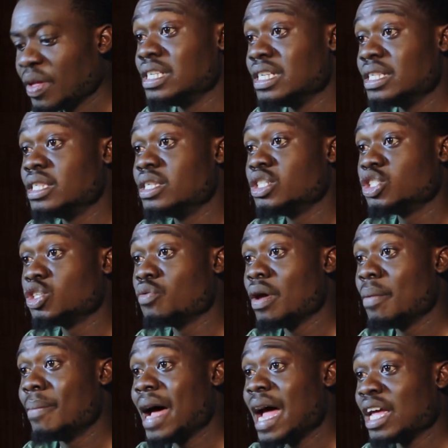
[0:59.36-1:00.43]
It's a situation
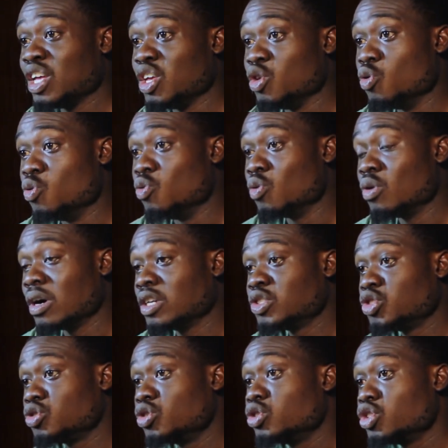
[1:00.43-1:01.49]
whereby you
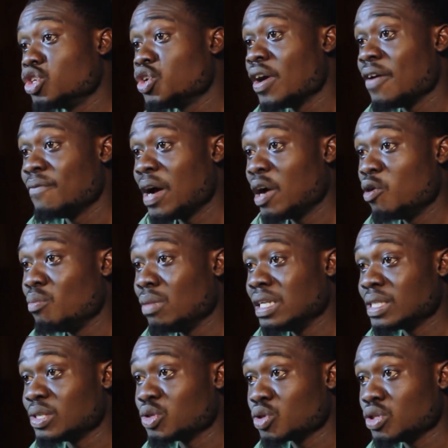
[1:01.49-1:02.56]
structure your
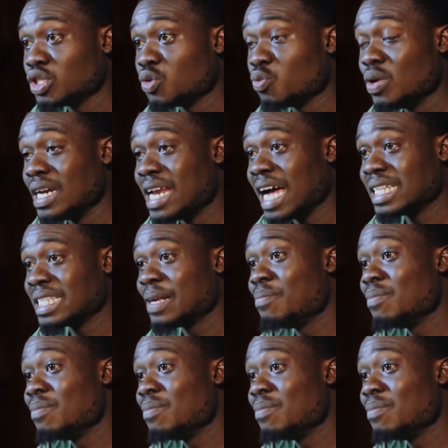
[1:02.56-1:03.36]
environment in such a way that it